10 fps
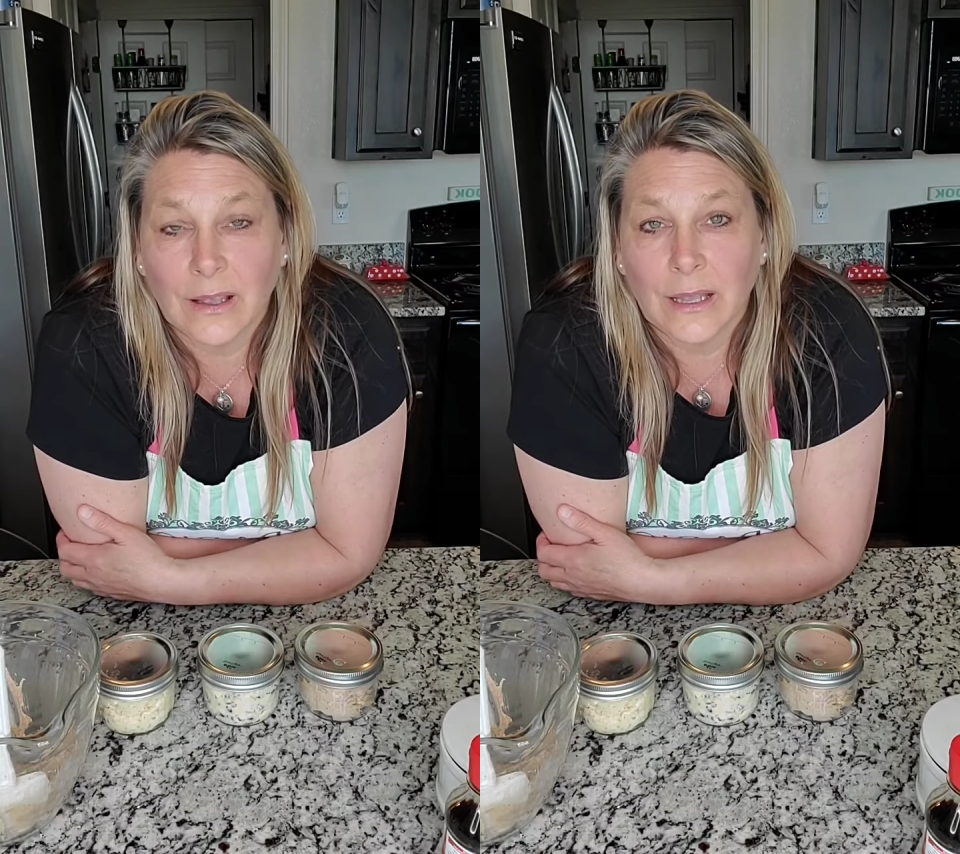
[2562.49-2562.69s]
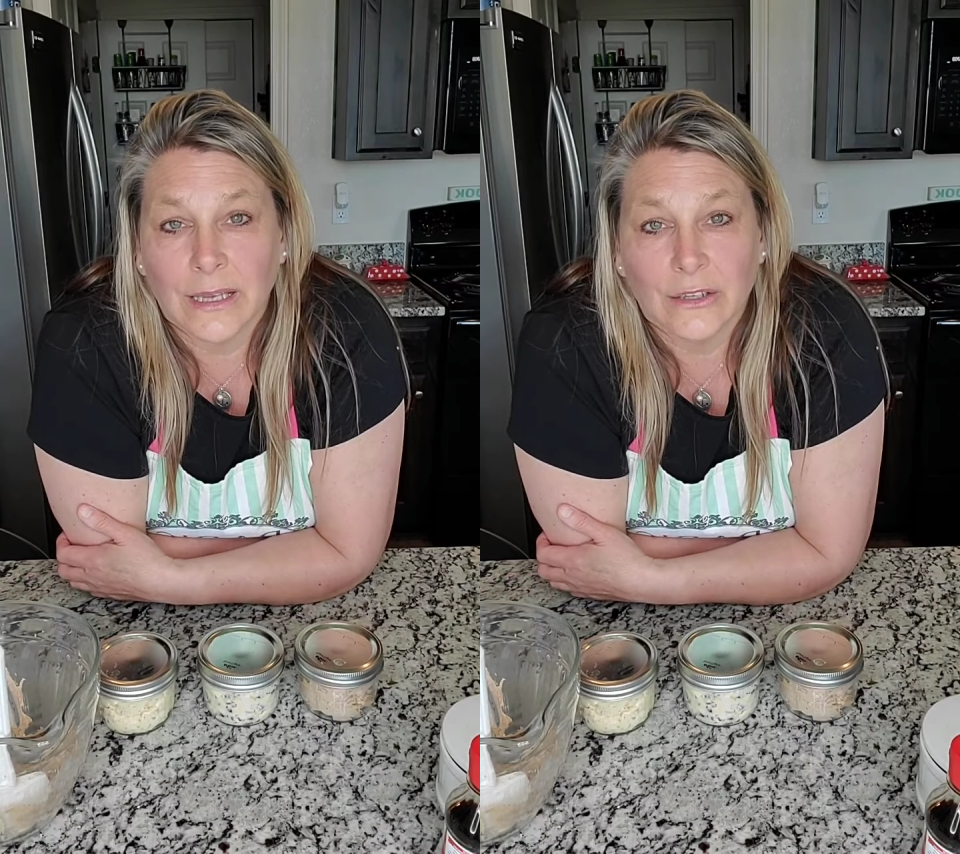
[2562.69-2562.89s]

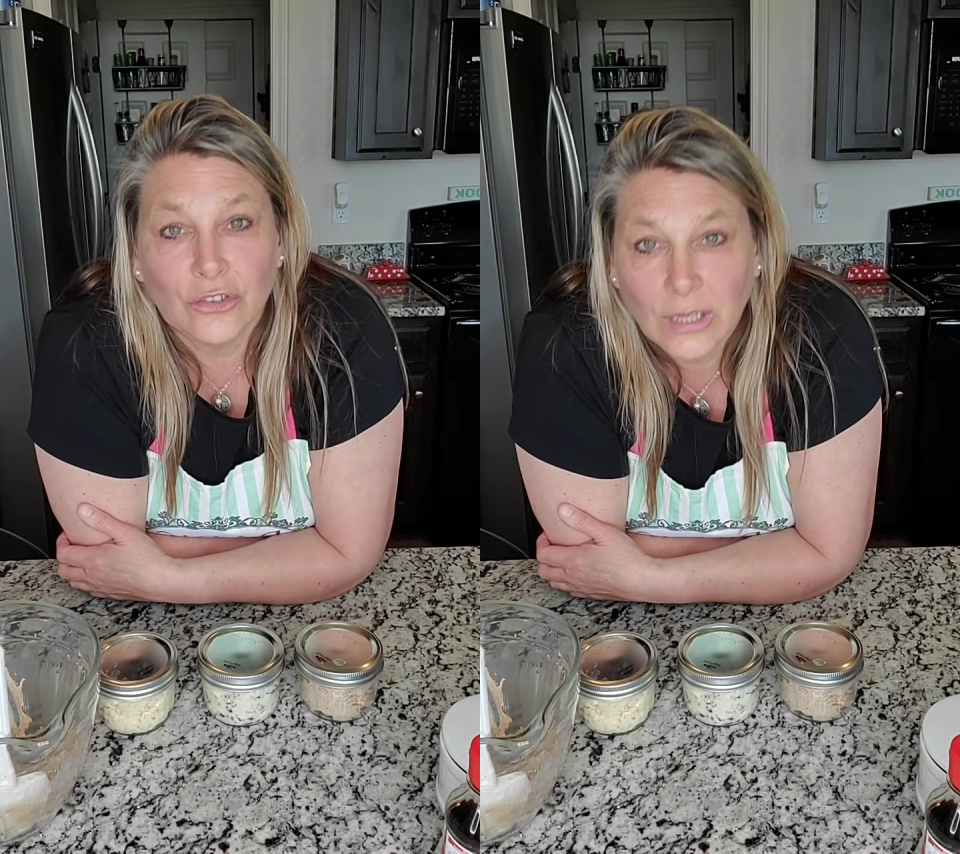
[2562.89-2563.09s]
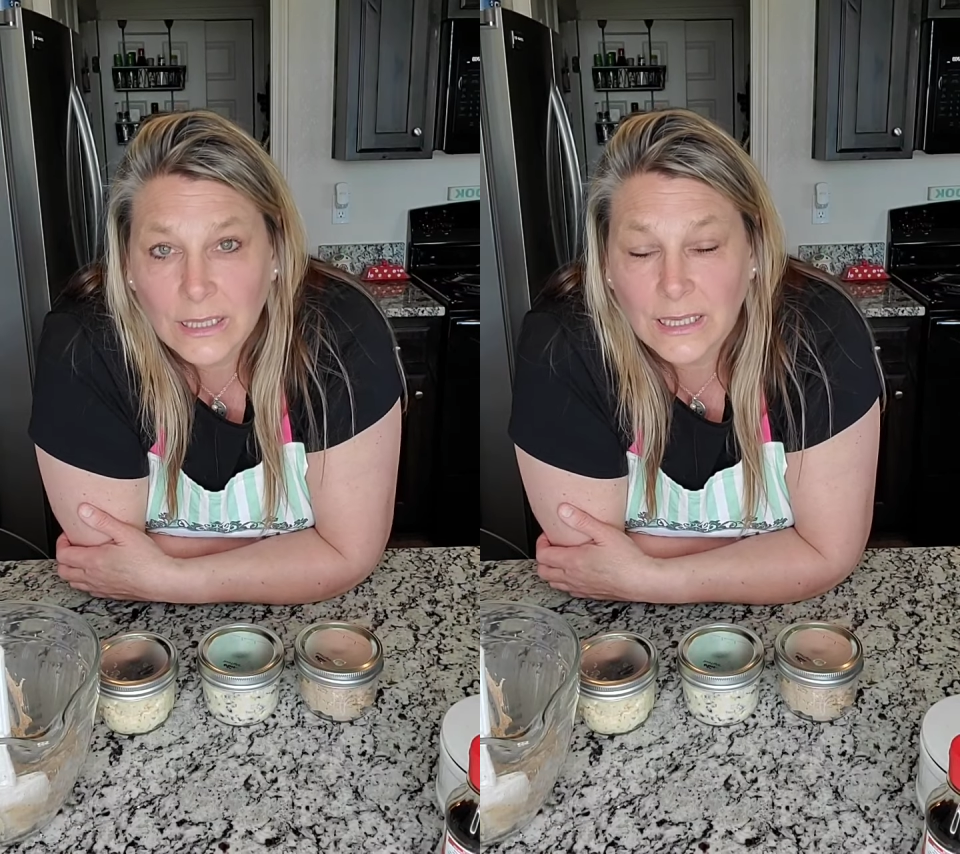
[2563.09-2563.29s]
on
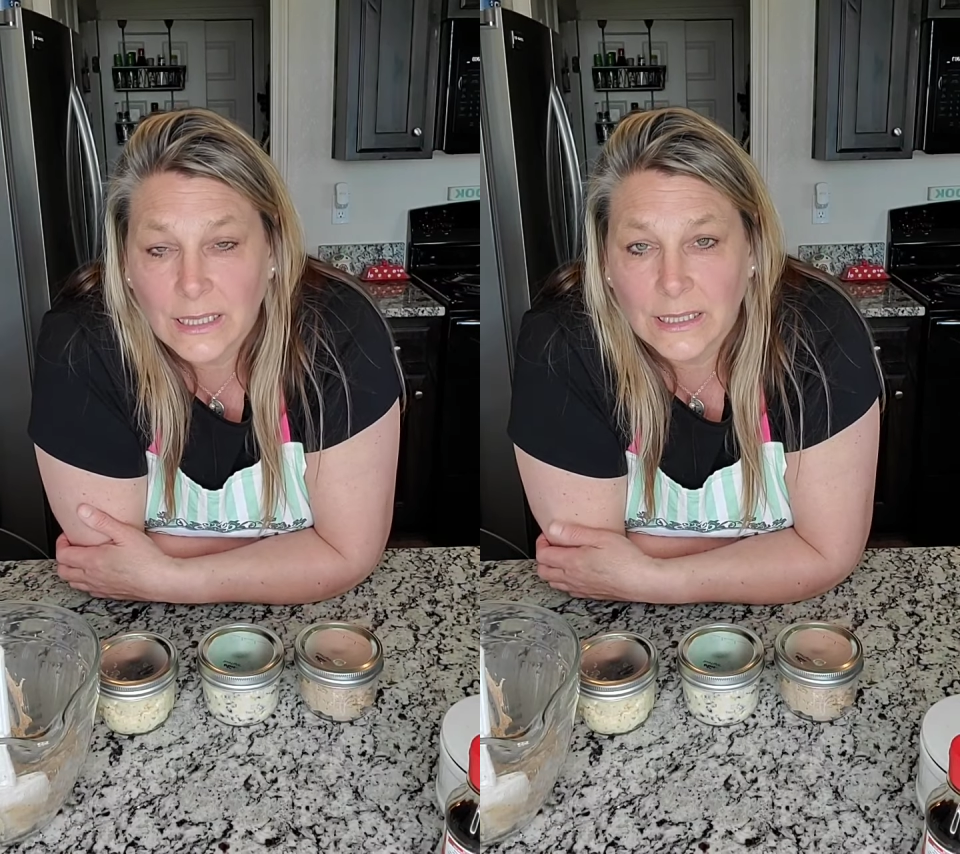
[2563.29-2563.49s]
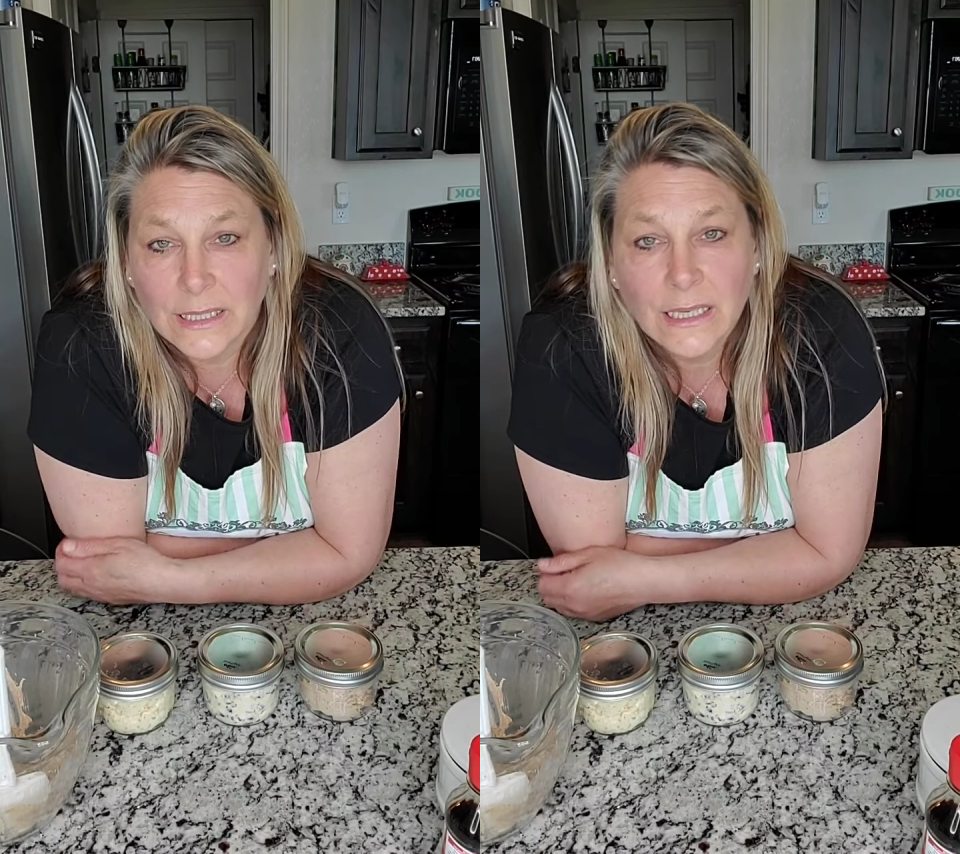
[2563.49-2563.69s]

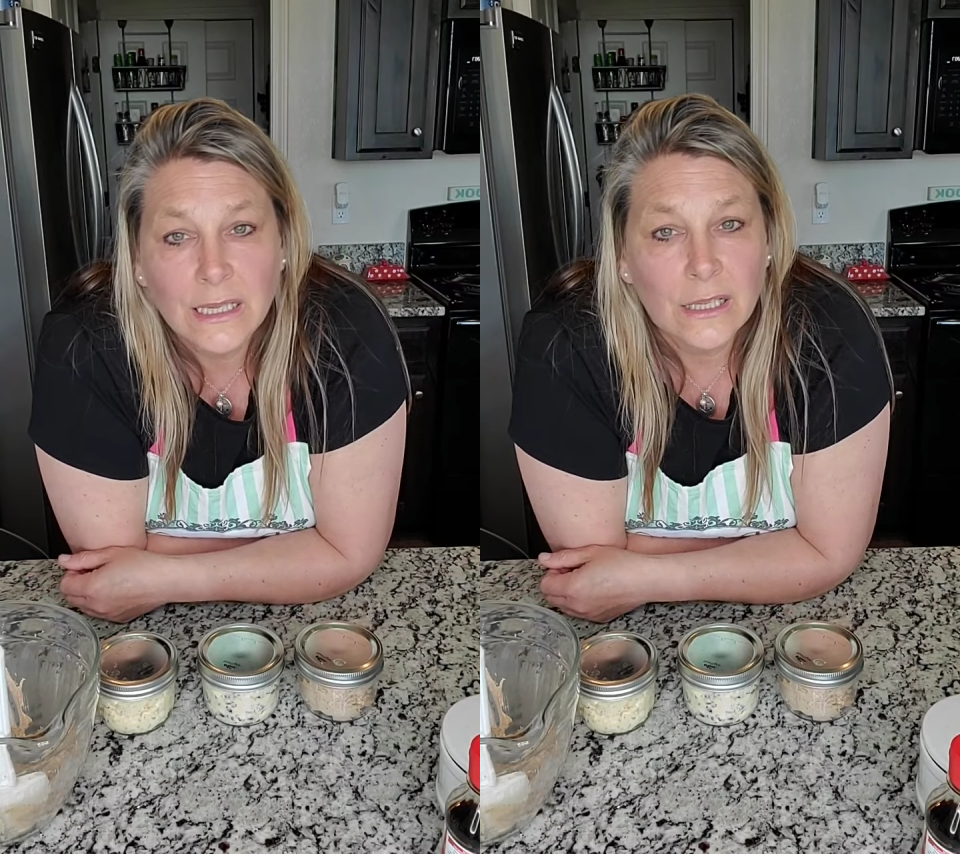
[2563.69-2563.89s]
chicken,